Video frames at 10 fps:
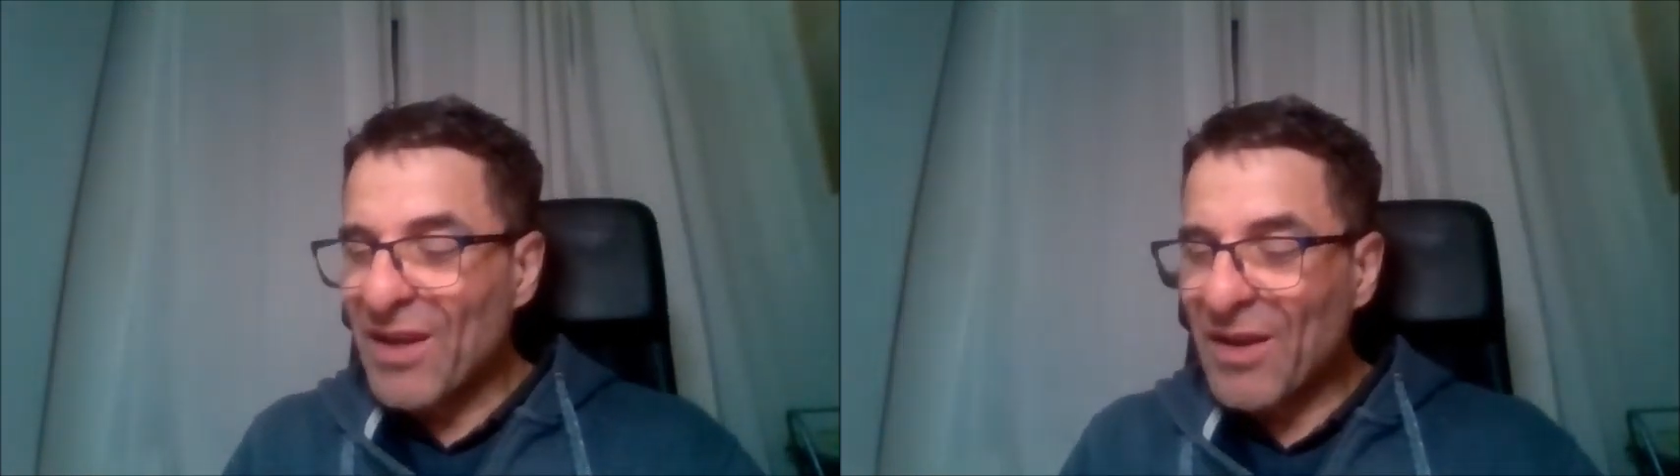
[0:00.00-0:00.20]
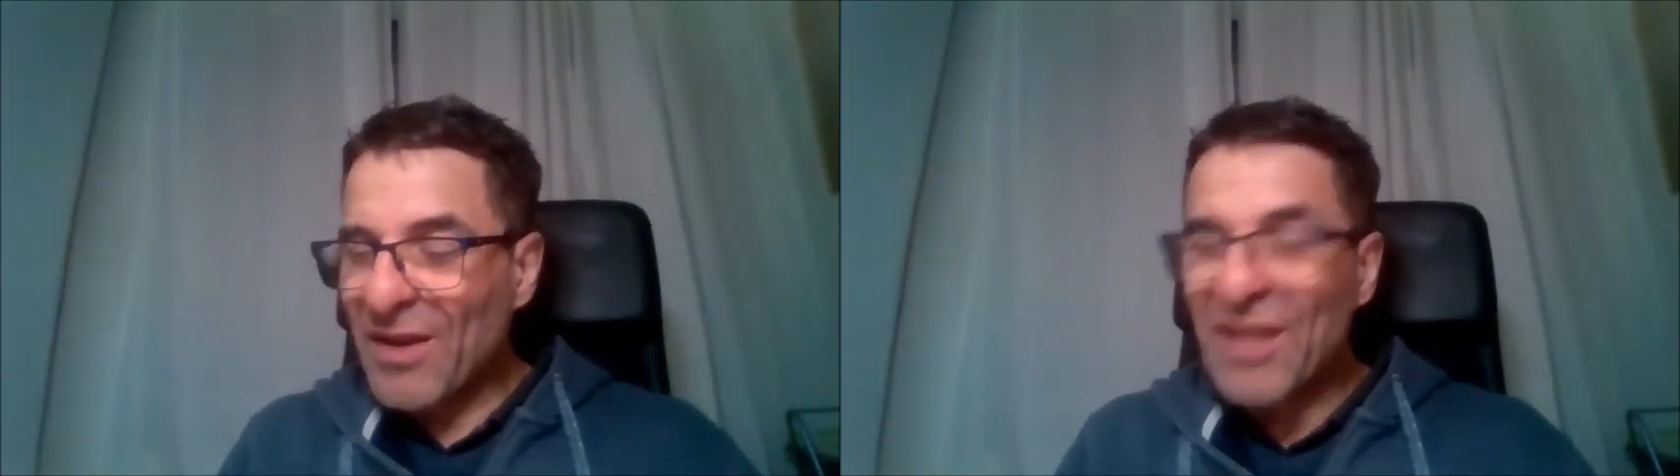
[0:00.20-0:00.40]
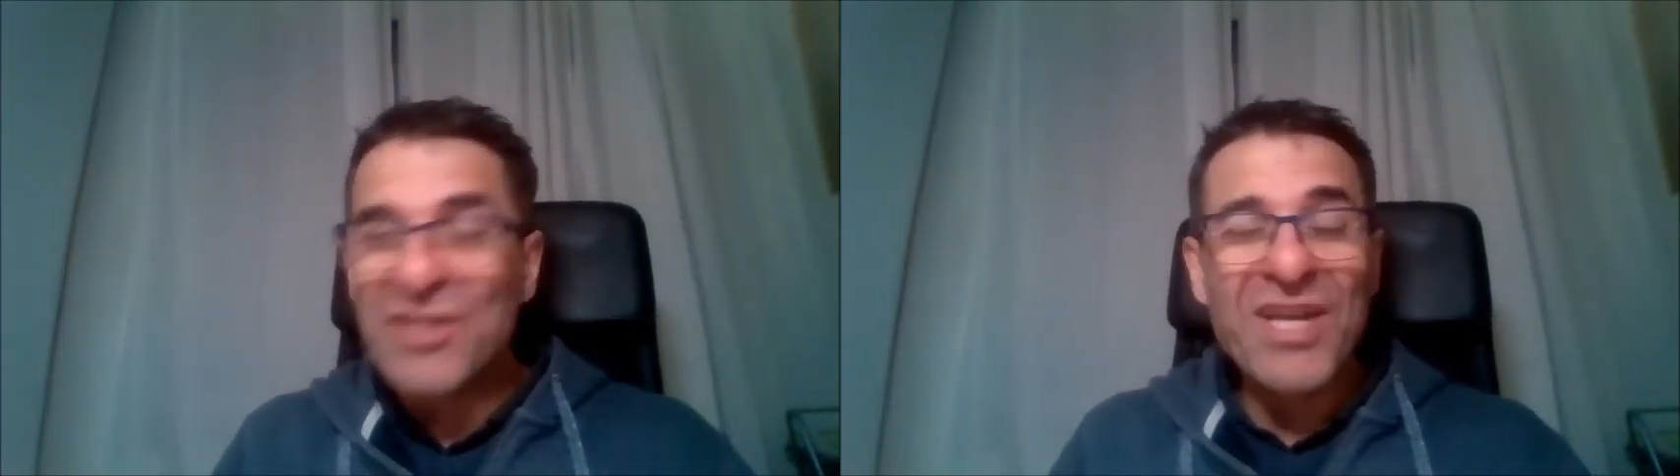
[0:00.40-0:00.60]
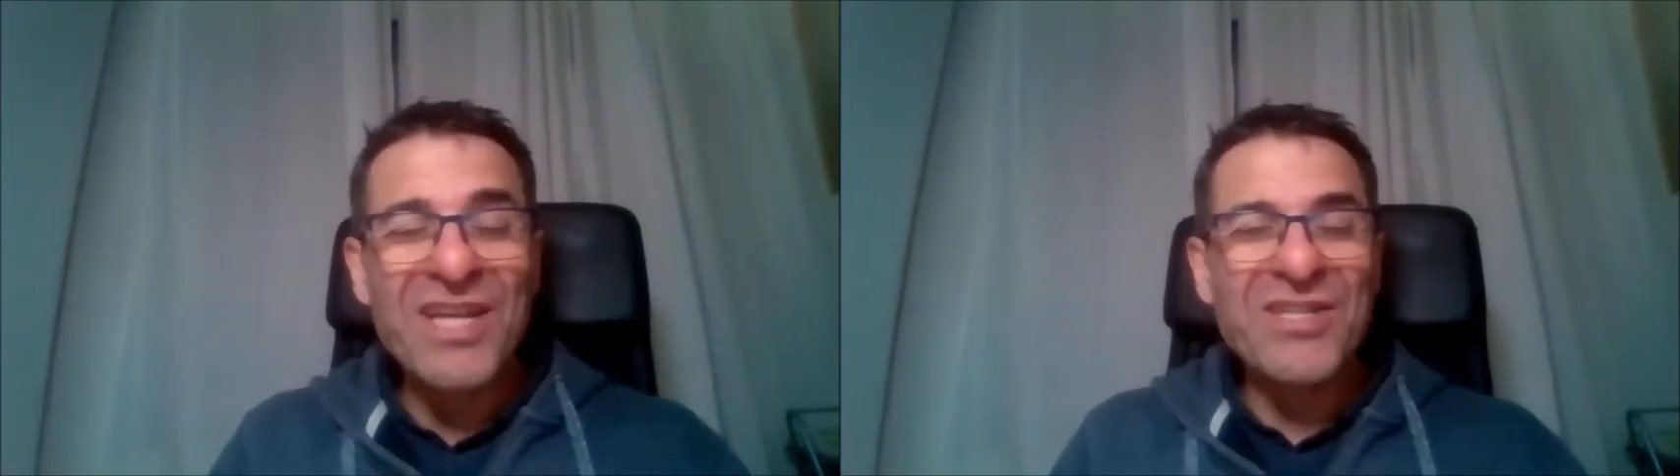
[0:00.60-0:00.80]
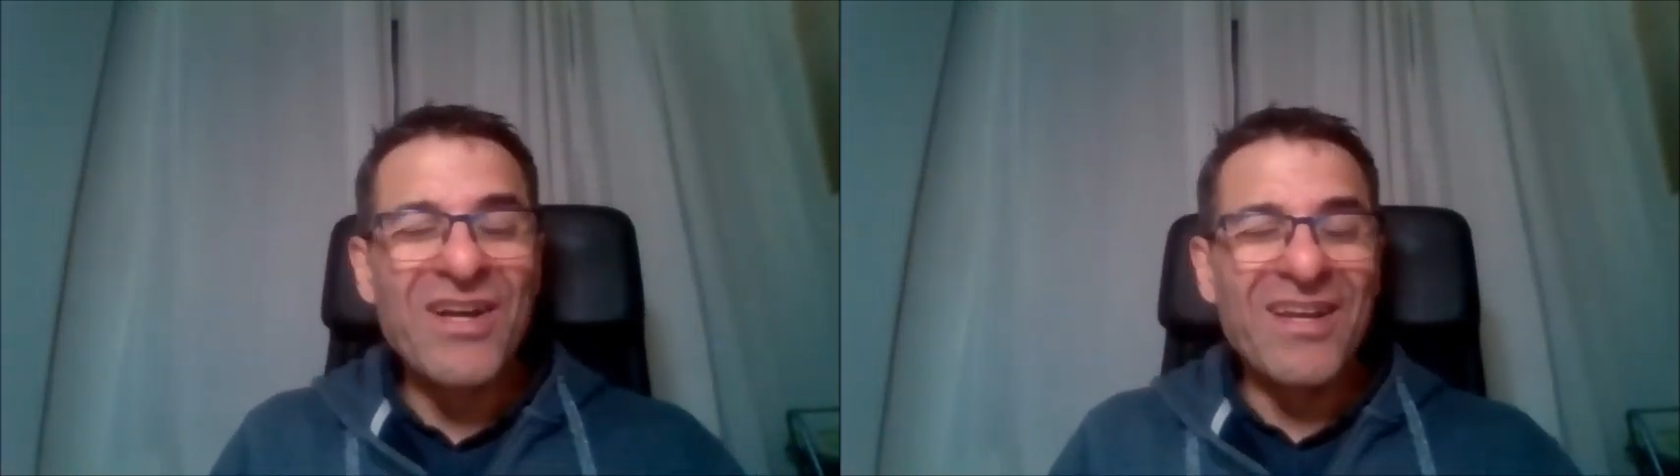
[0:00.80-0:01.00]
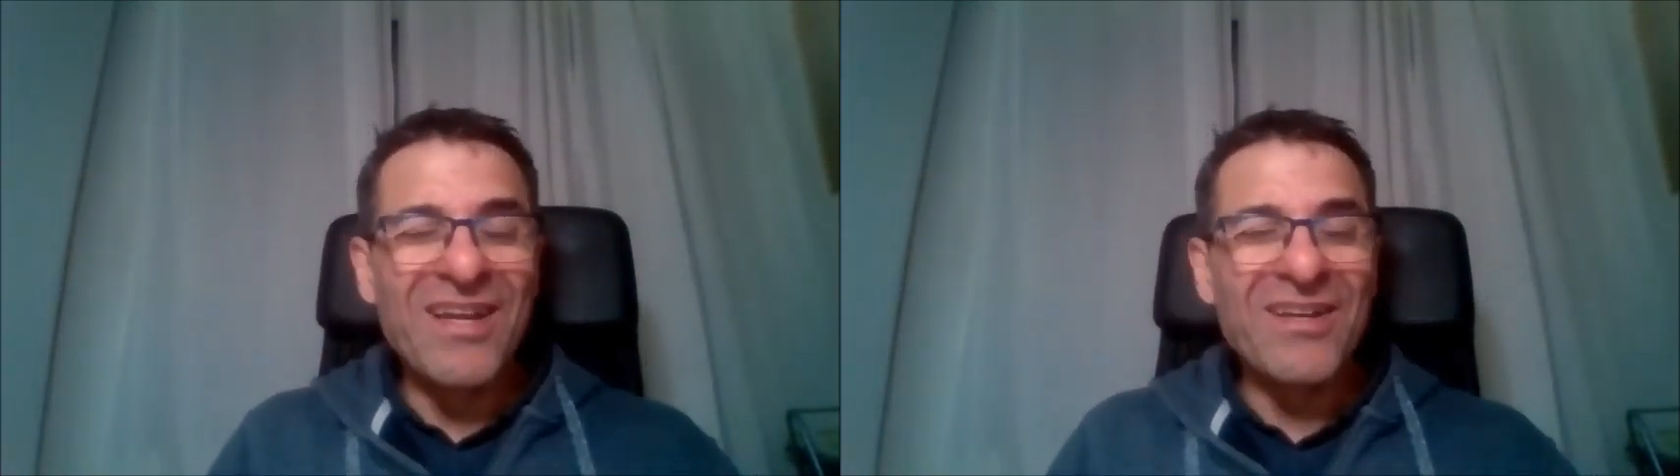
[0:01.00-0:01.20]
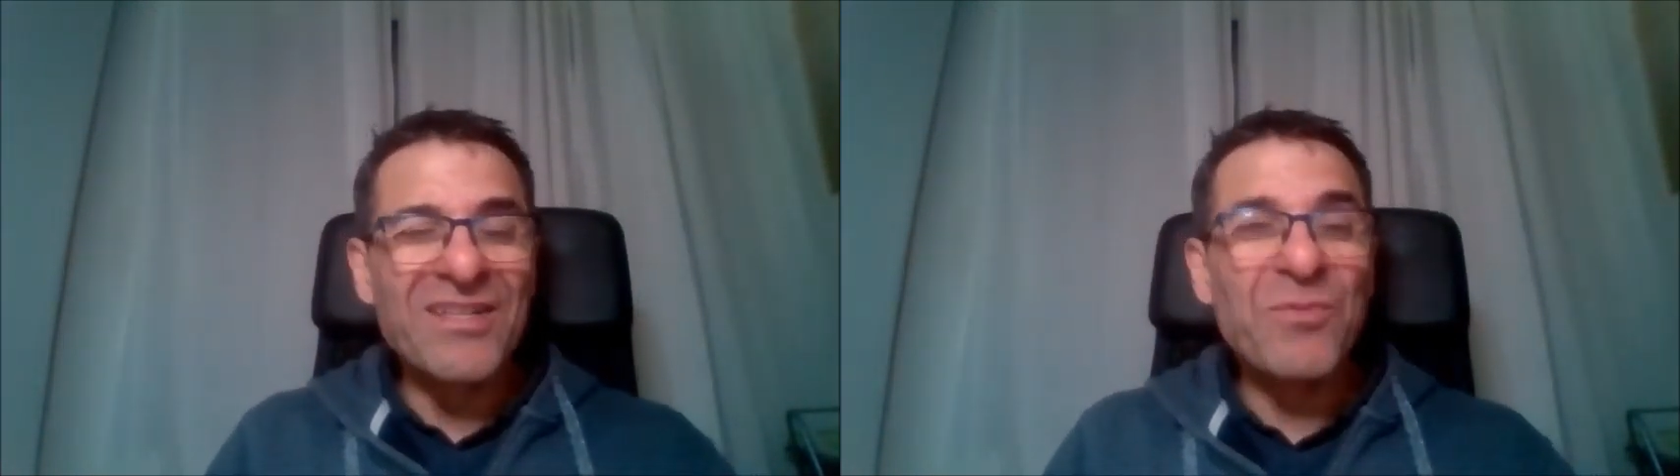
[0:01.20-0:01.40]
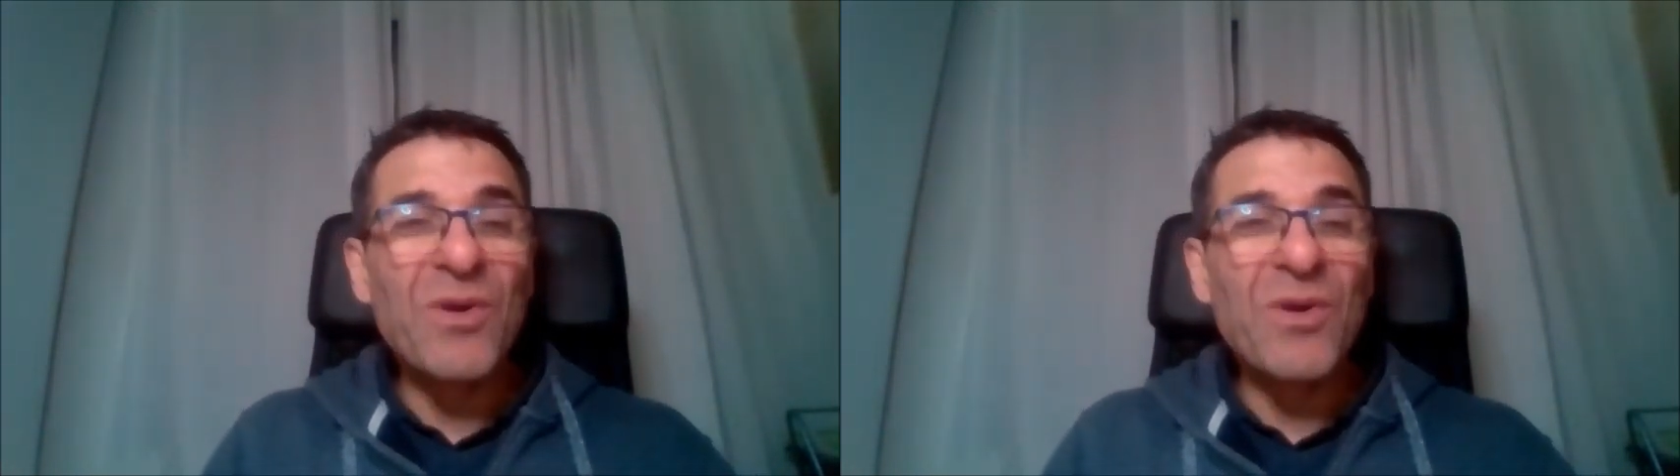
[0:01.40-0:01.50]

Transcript: uh, exchanged ideas.